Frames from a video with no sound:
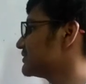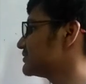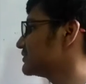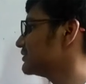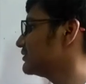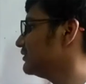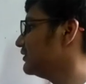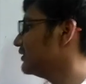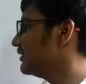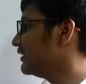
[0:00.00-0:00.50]

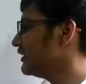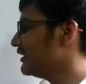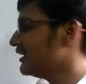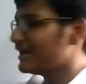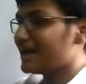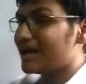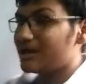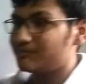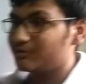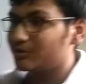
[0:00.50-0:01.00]
As we know very
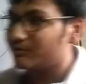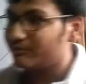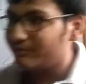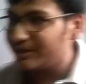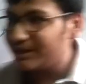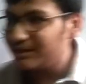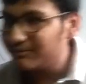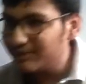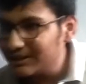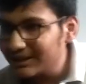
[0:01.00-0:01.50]
well that
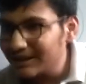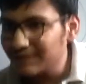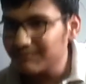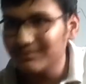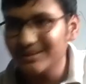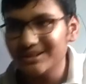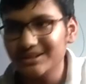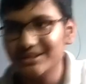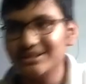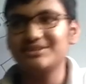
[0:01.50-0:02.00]
many
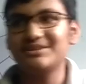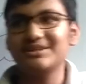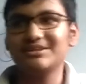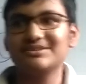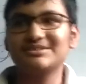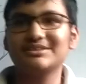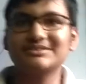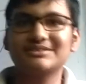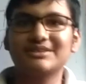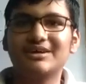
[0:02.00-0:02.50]
dictators
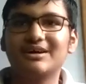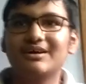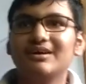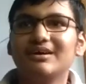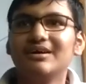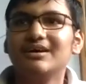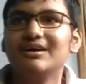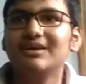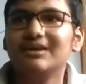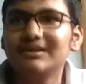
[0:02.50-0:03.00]

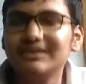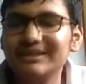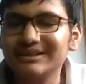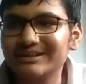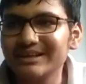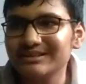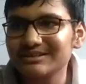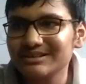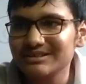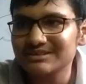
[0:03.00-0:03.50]
were
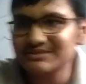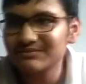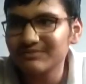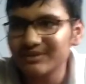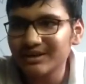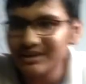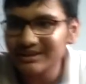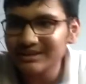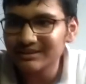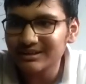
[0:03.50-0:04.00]
in our
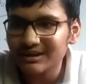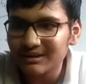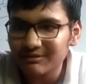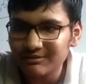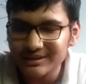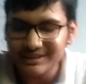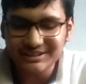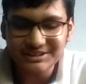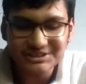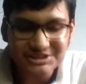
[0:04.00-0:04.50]
history
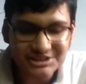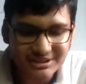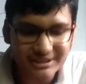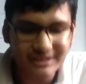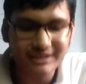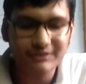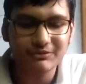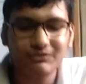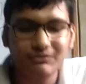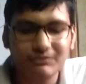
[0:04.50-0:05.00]

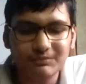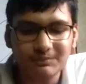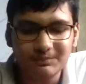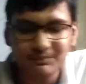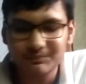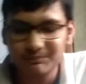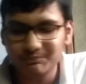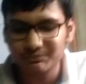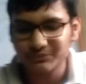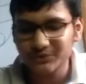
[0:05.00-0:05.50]
who
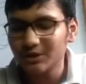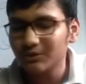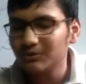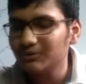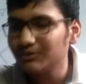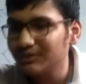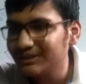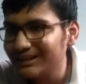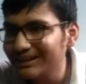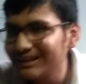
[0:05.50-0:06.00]
did it.
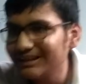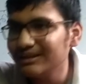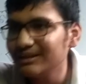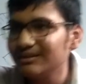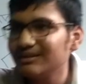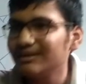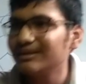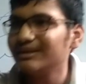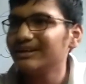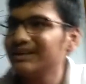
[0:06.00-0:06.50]
It was
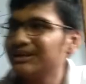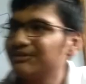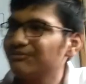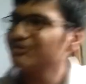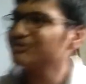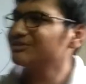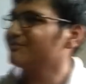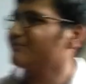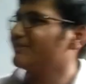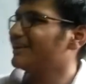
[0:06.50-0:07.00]
a very
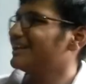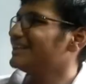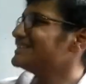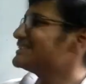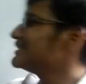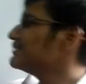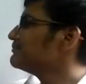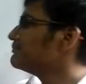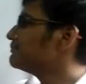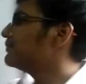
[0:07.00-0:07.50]
simple.
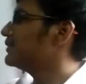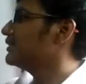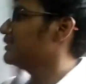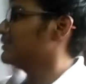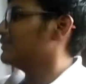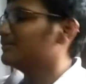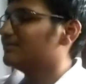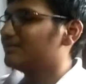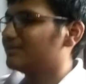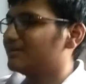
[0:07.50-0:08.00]
It
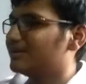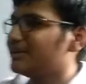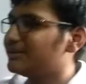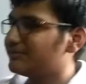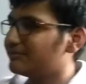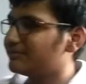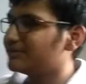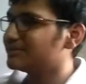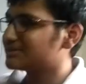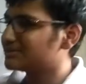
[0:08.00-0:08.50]
was not
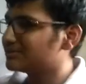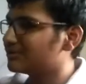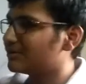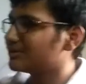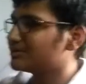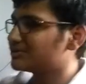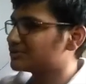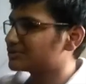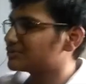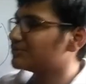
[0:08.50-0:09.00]
so
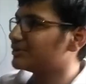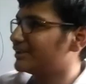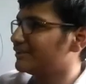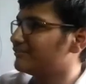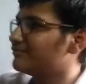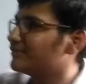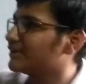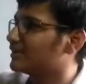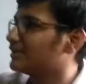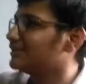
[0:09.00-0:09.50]
difficult
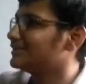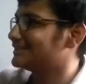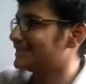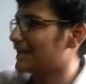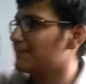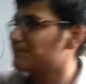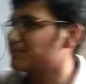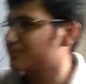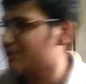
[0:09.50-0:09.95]
class